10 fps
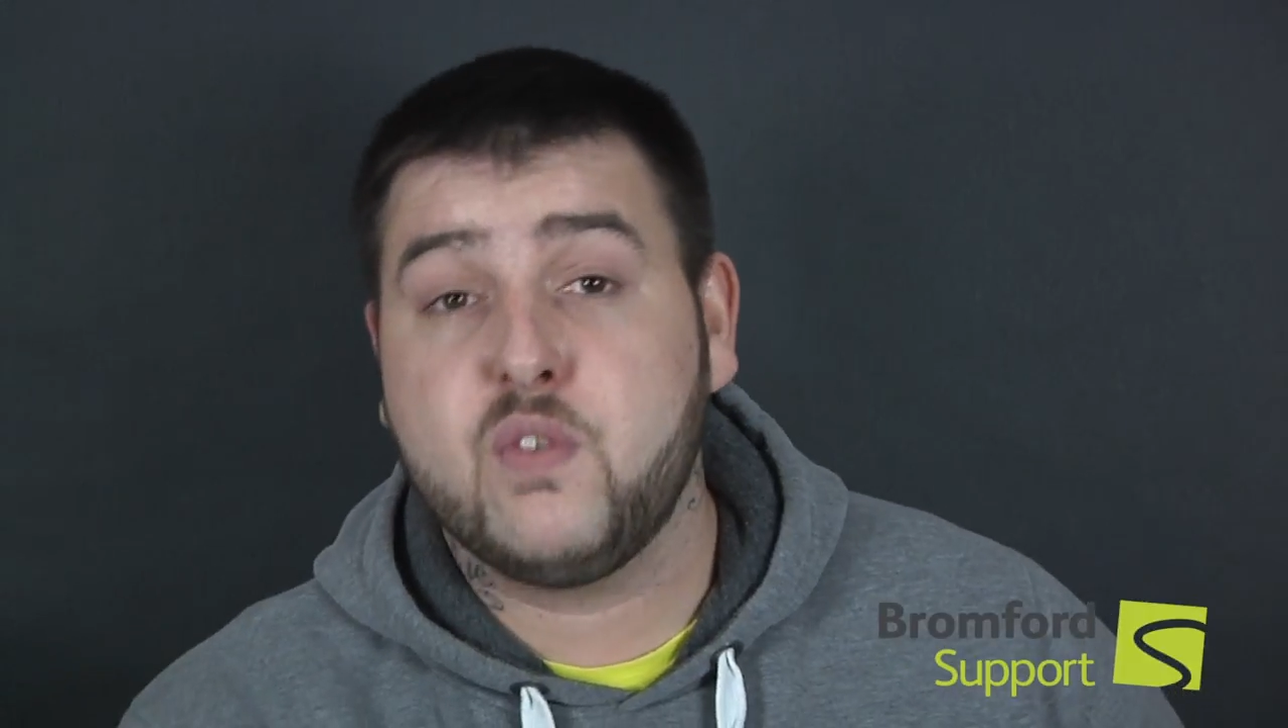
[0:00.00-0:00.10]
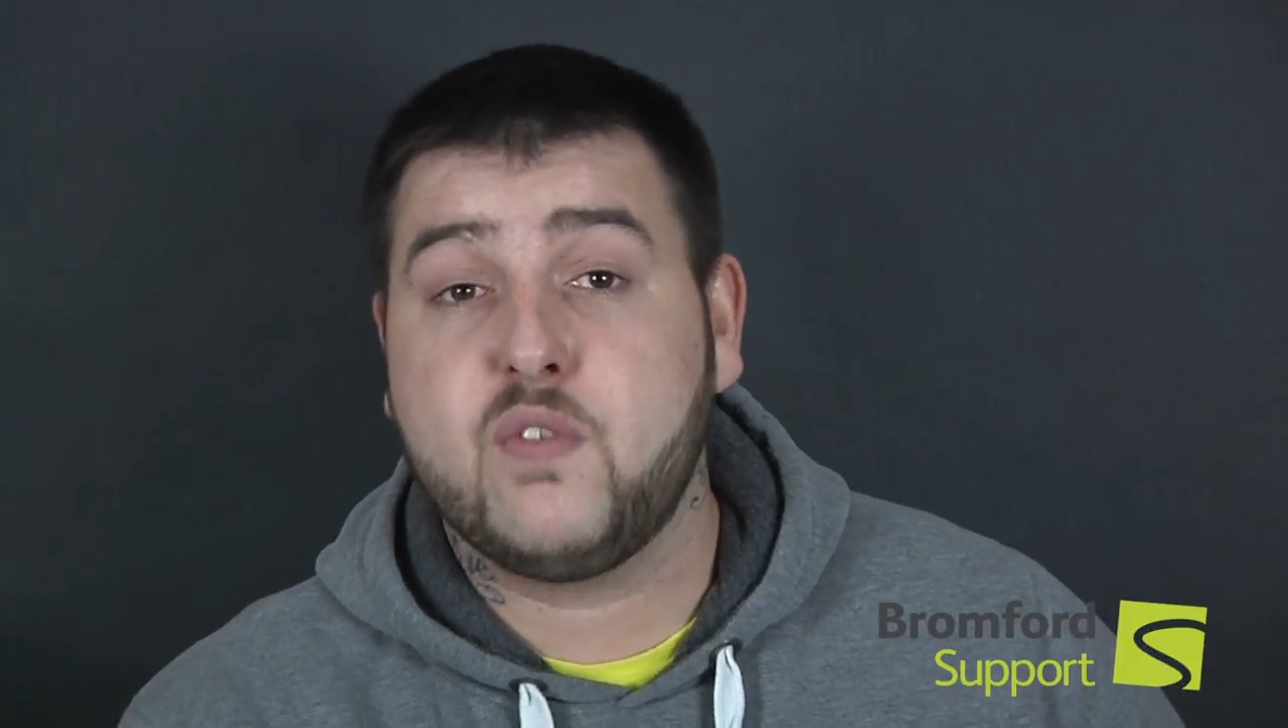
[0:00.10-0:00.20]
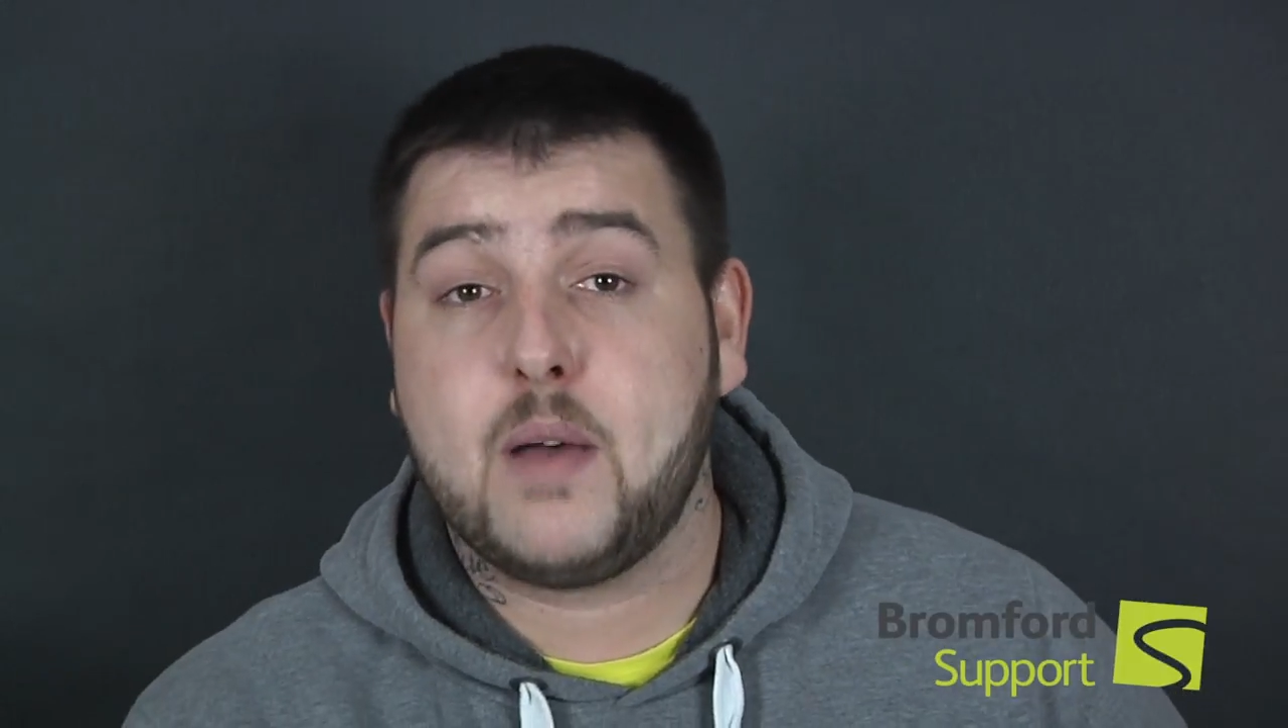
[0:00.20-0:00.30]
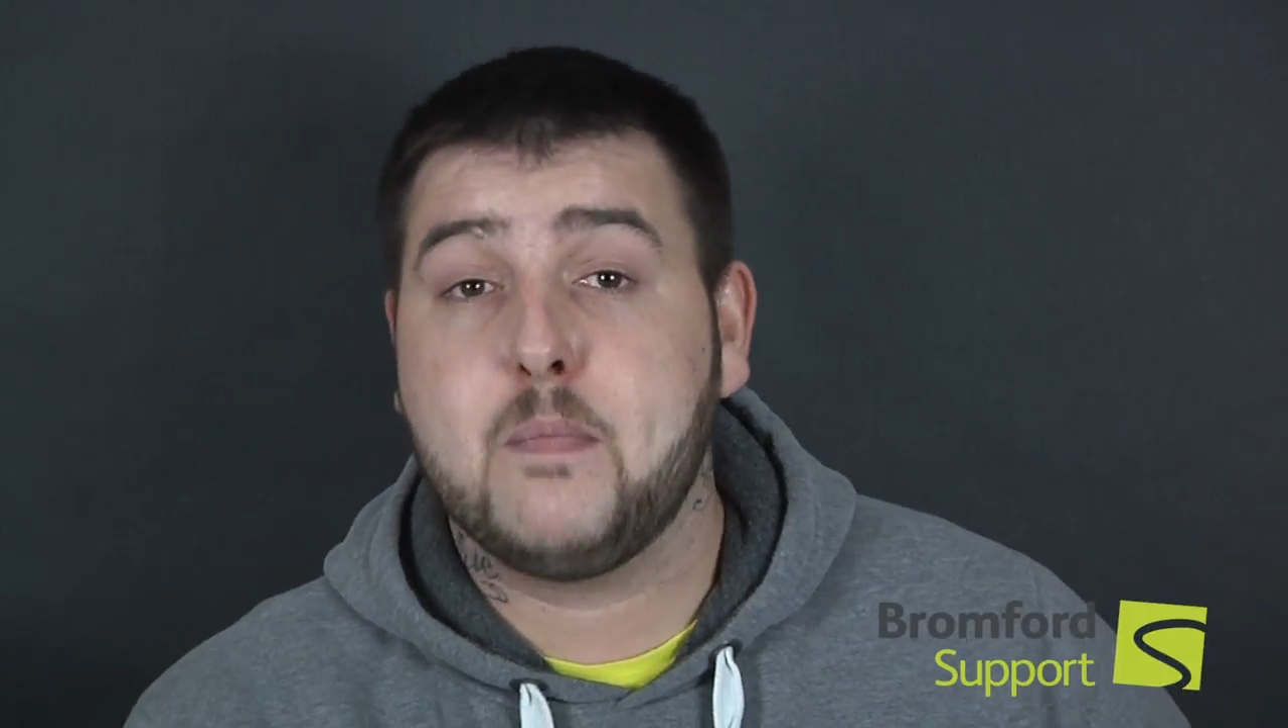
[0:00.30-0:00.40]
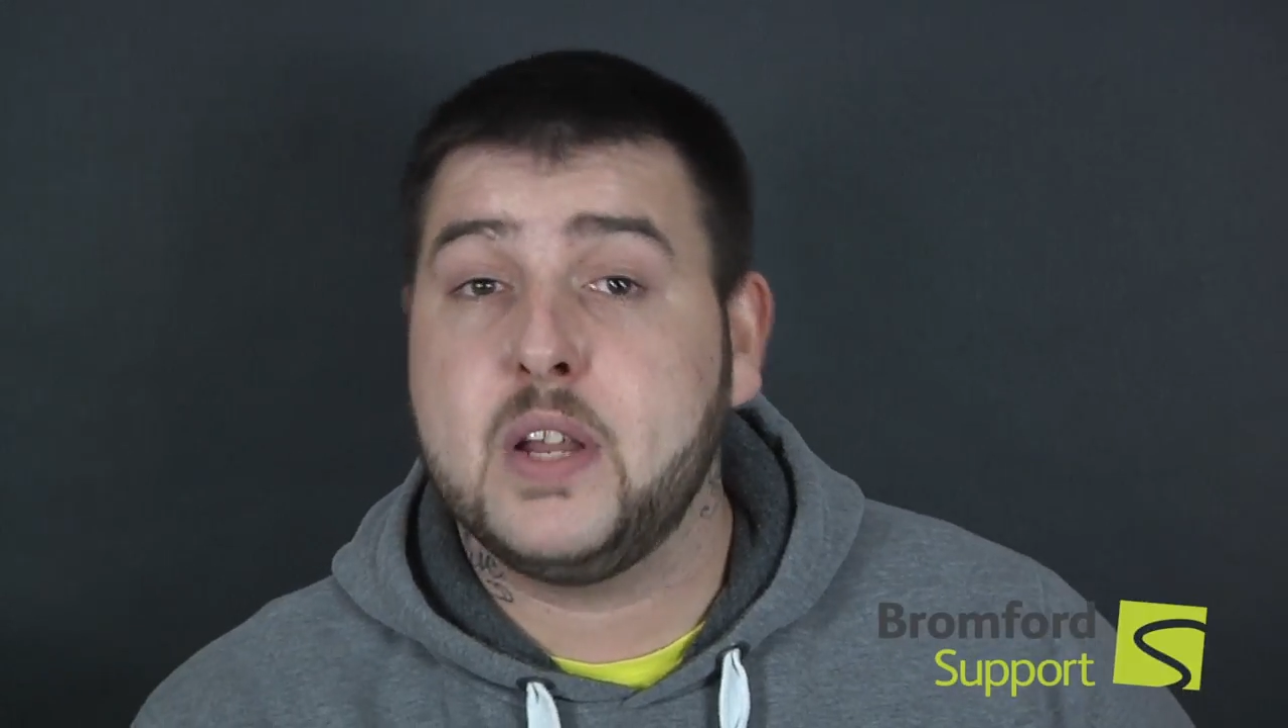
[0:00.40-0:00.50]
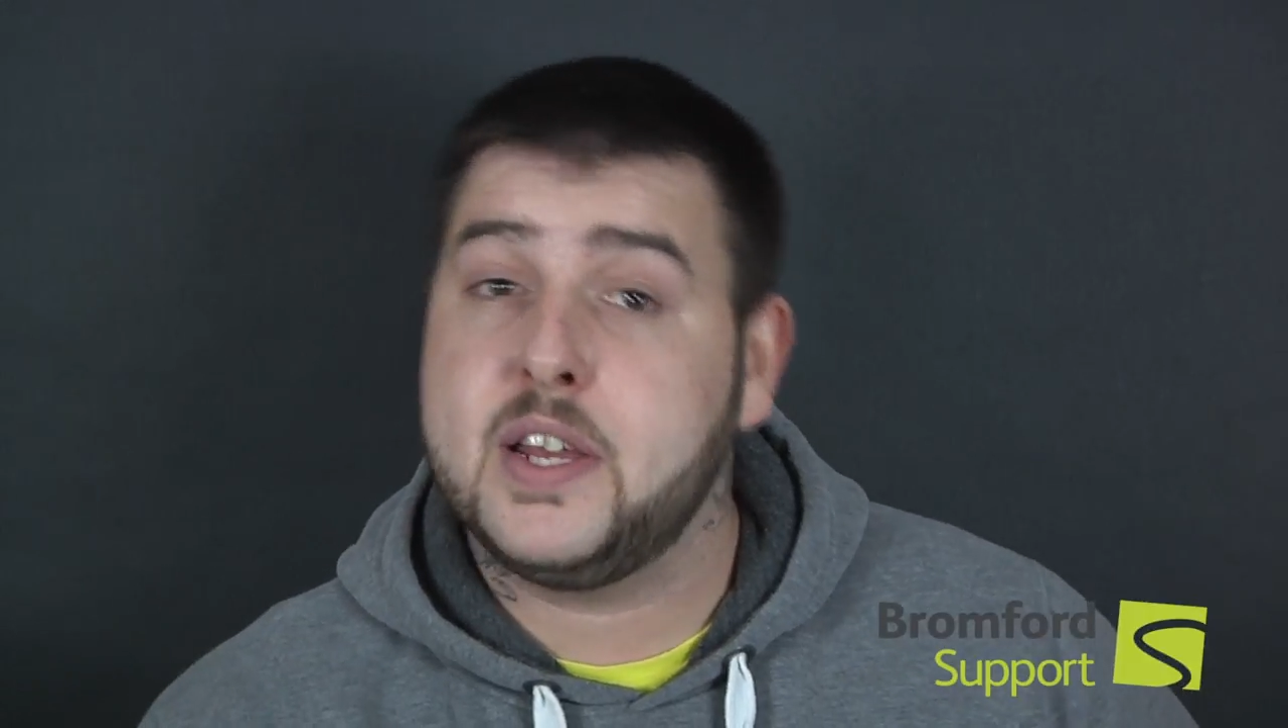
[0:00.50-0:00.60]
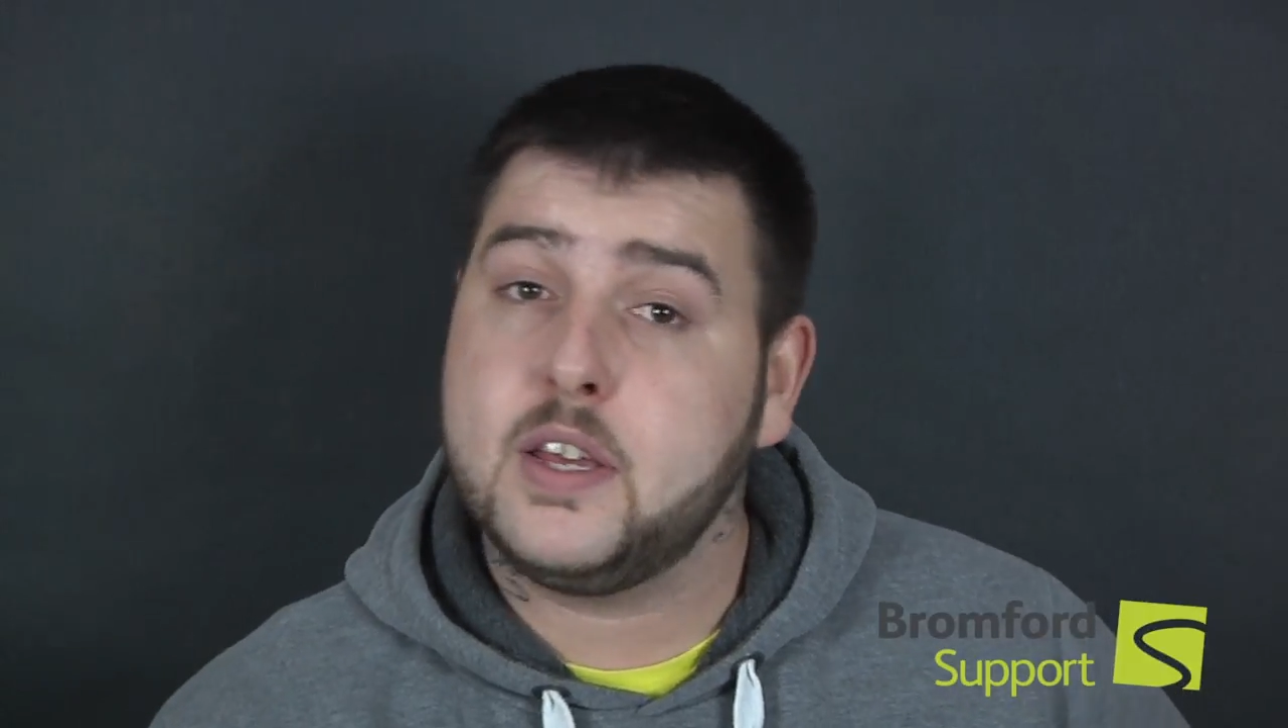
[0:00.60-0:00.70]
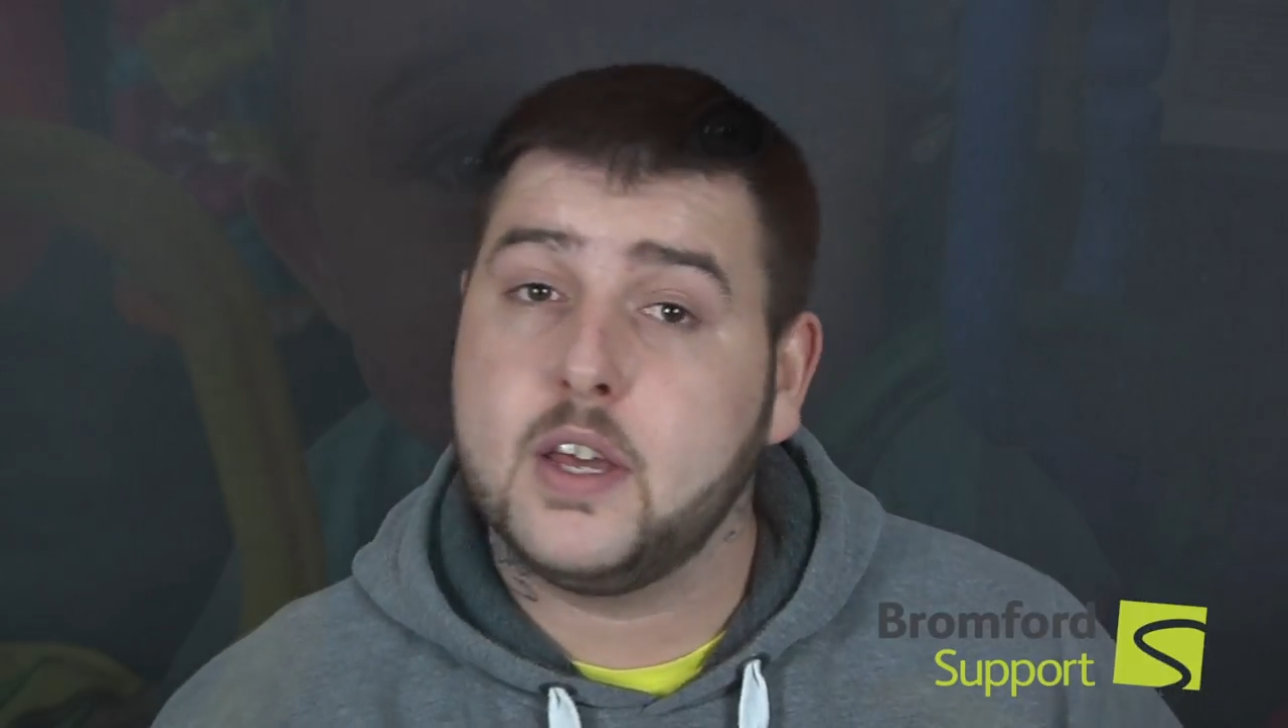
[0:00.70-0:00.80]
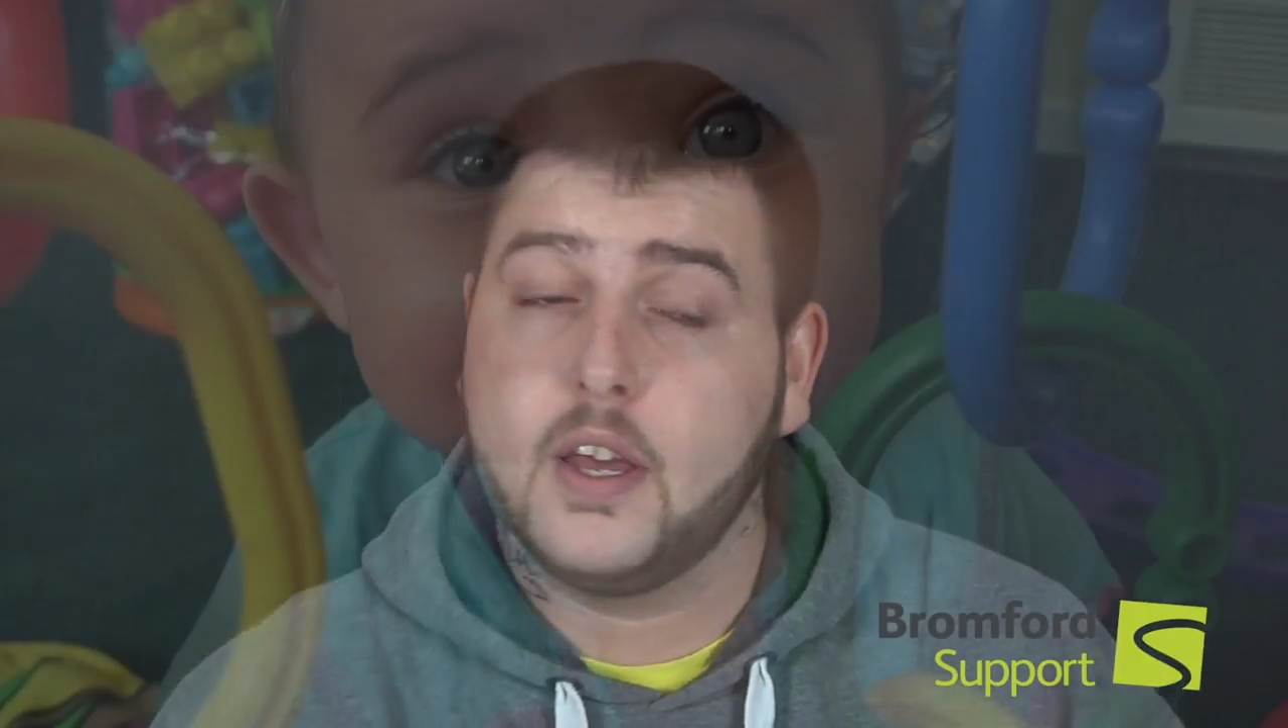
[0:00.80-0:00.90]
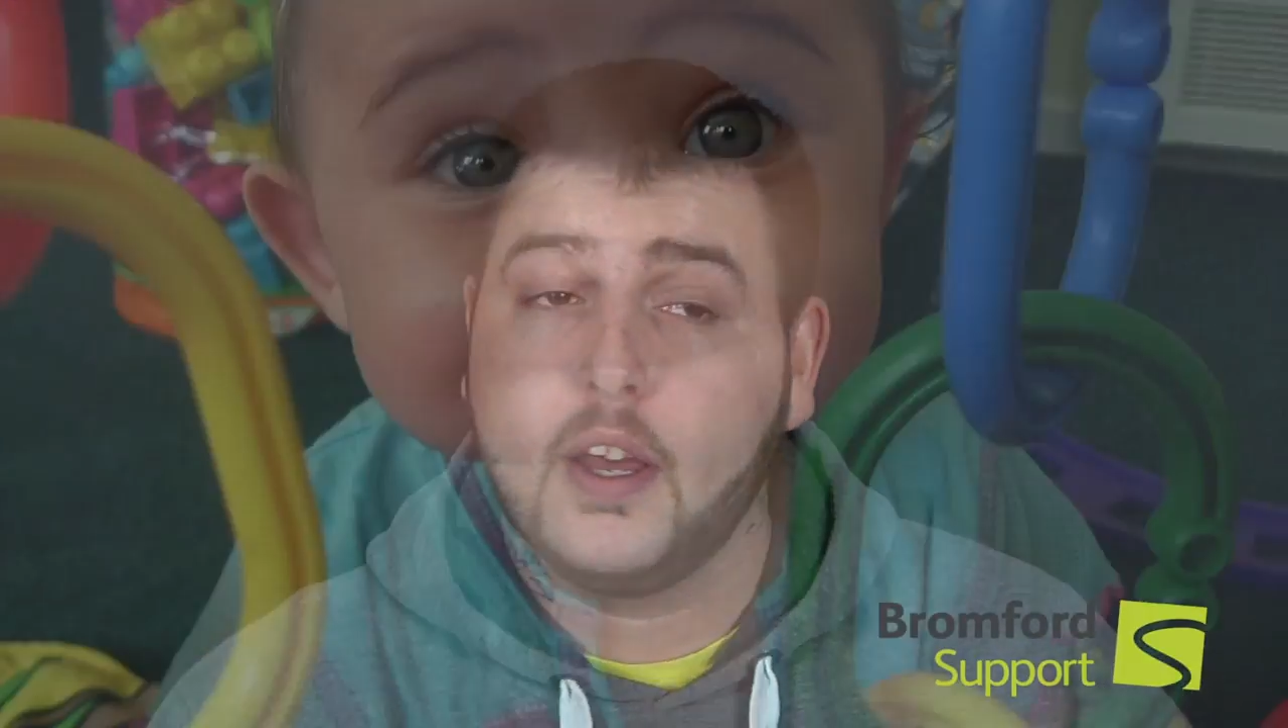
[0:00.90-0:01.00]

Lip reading: family